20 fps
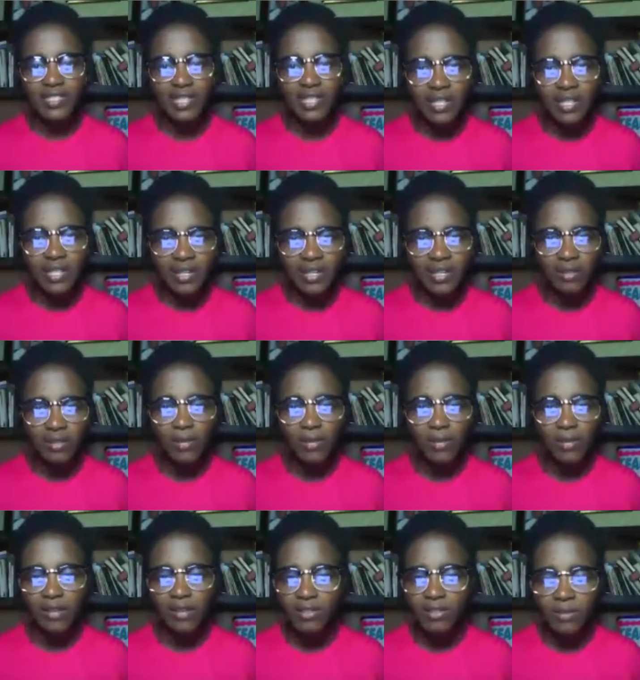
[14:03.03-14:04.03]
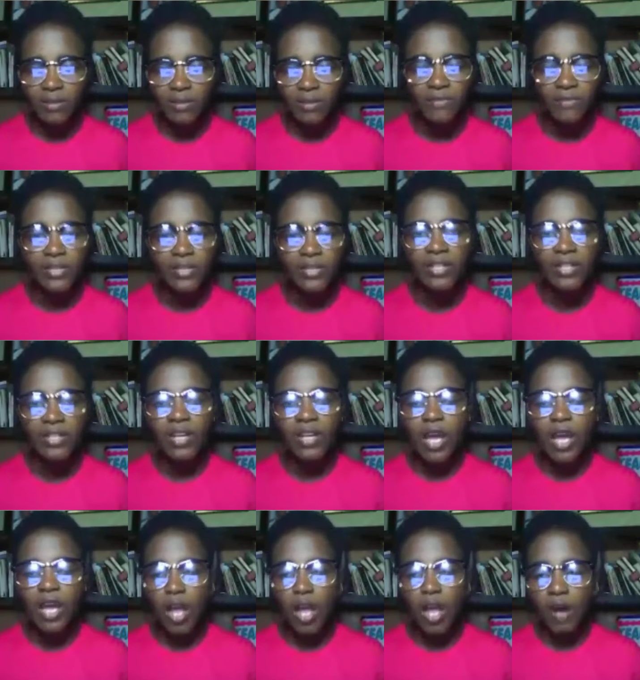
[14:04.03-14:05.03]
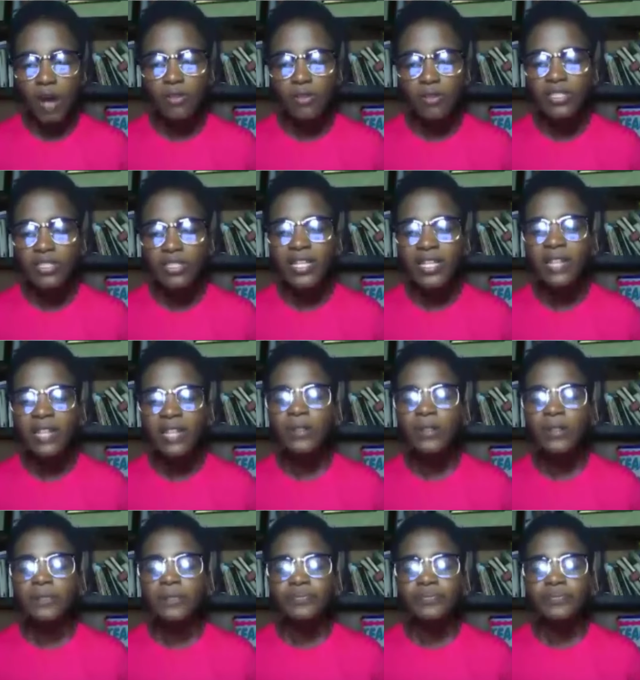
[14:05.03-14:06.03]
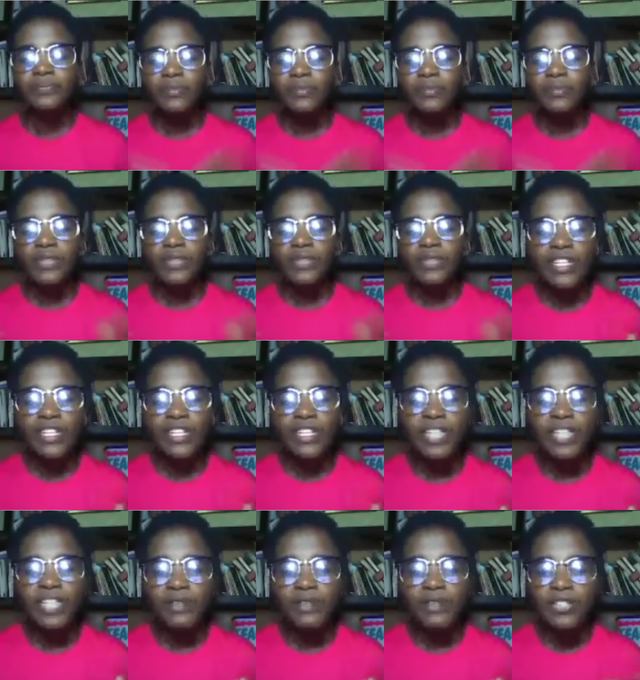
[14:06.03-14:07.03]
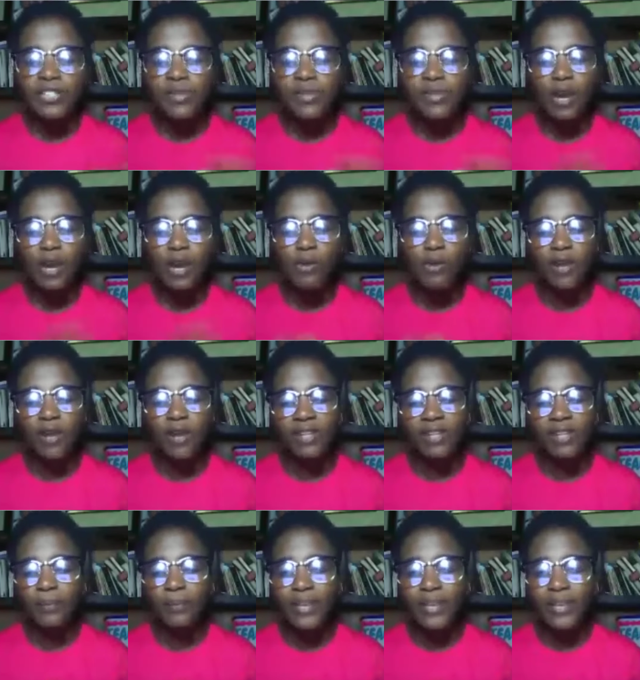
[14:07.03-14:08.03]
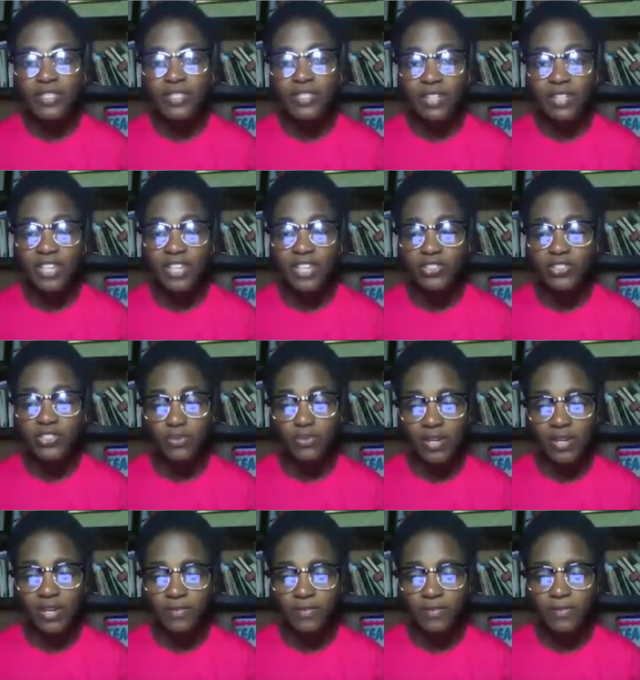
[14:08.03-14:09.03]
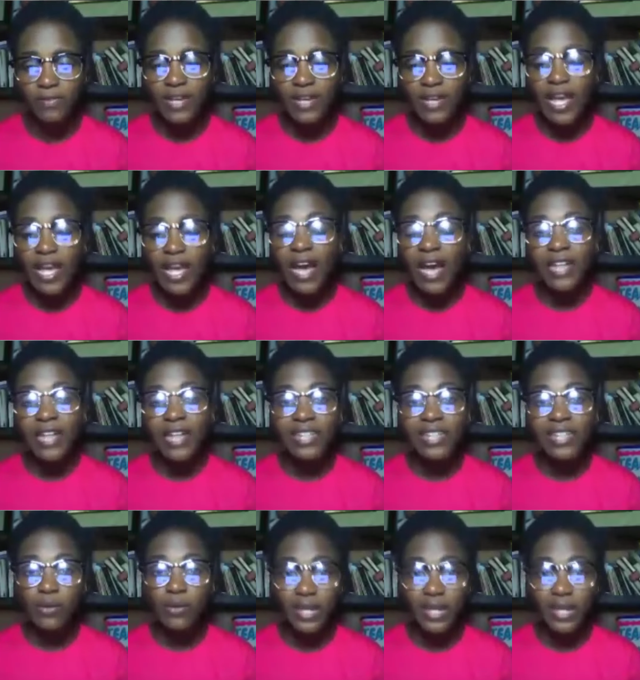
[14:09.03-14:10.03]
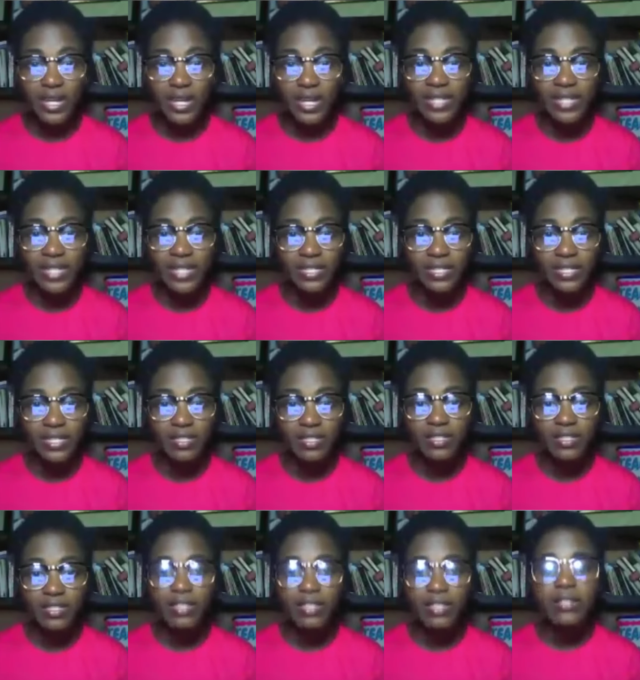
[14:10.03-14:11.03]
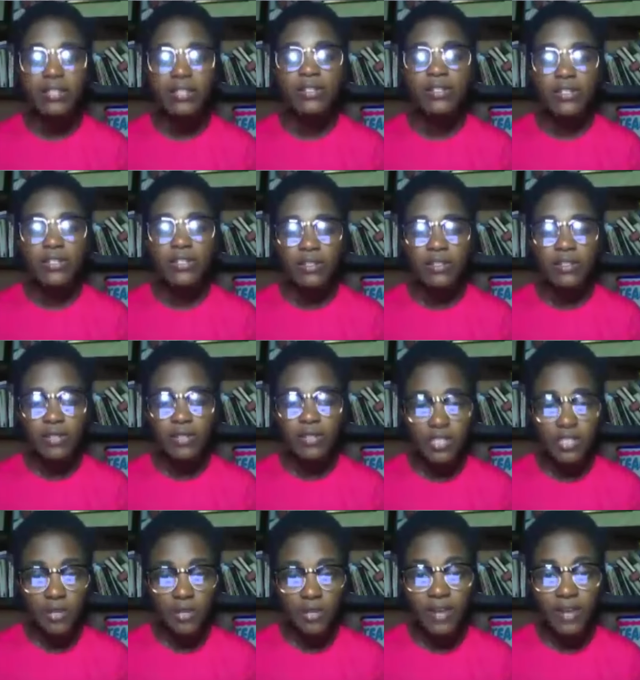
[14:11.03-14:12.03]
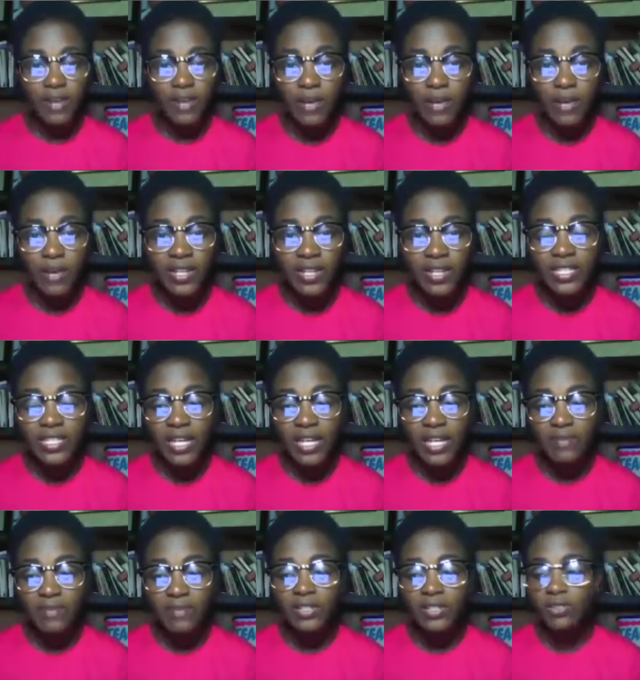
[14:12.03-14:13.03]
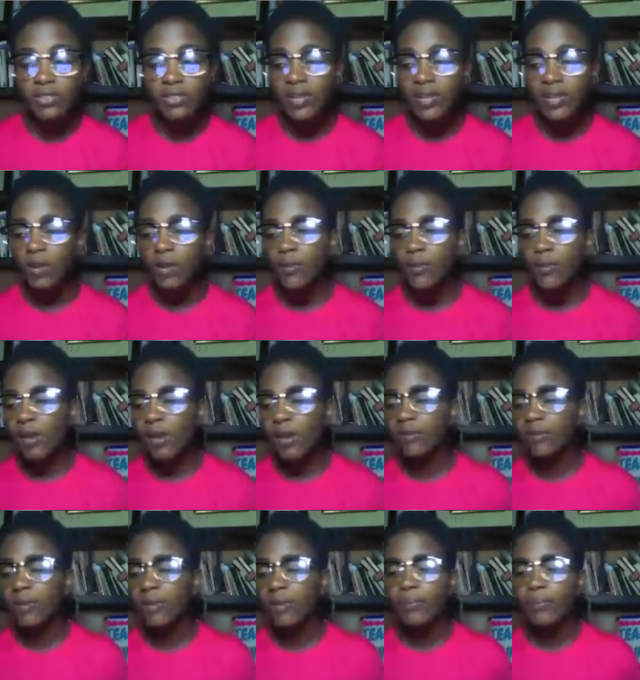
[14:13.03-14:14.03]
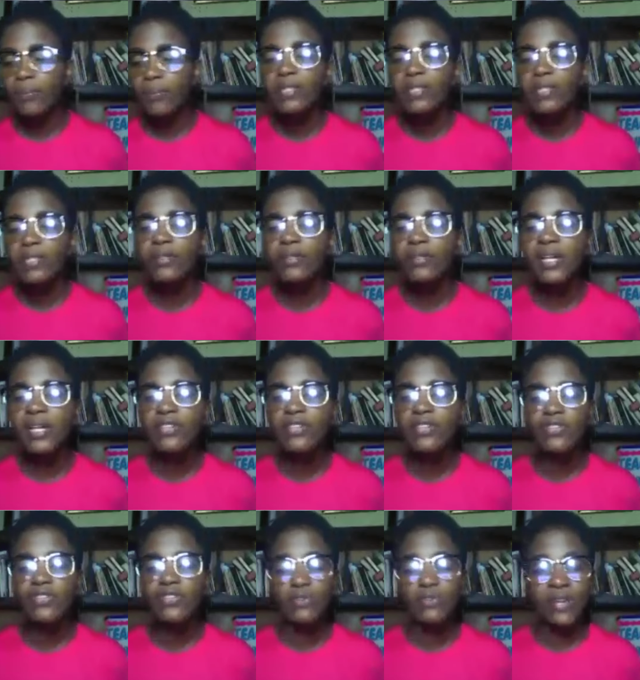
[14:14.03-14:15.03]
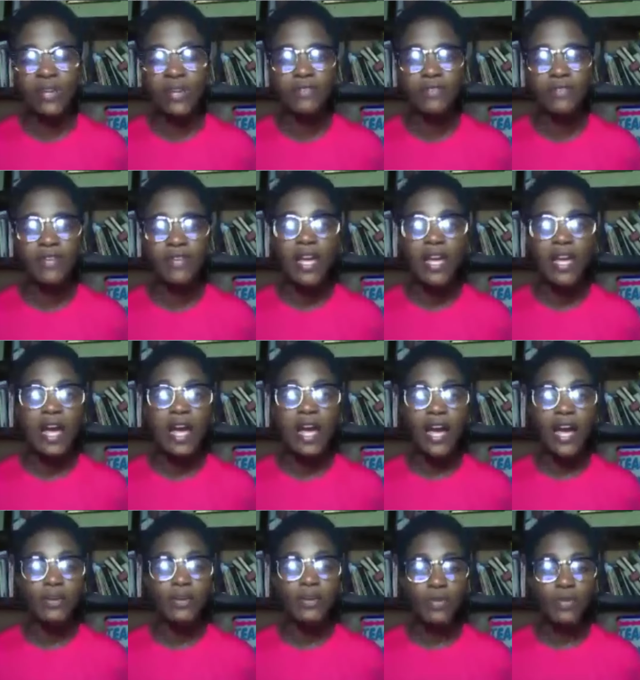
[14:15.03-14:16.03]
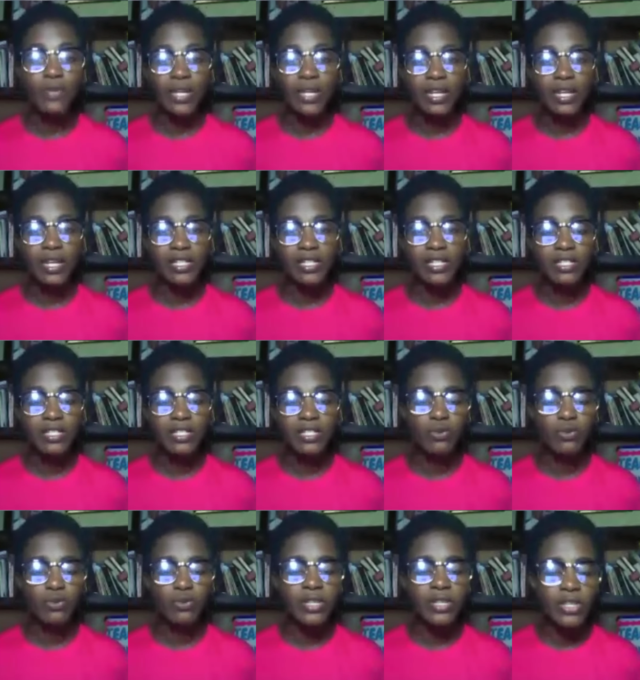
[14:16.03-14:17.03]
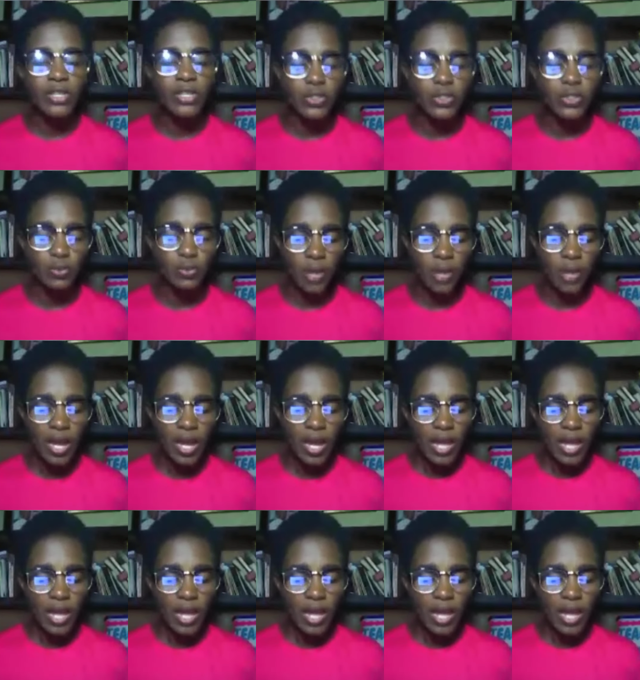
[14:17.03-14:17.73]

thinking about something else. Then it helps them to be aware of their personal strength and their weaknesses. Self-awareness helps them to be aware of their personal strength and weaknesses. So we need to